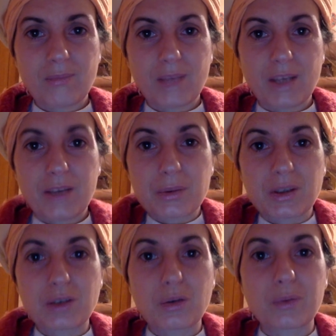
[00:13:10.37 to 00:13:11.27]
and through
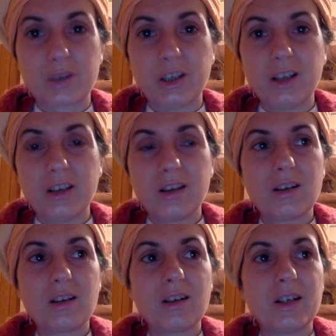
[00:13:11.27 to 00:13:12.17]
the software.
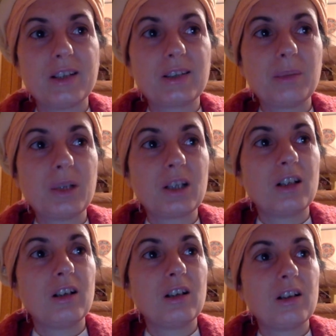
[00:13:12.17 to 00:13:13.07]
And similar,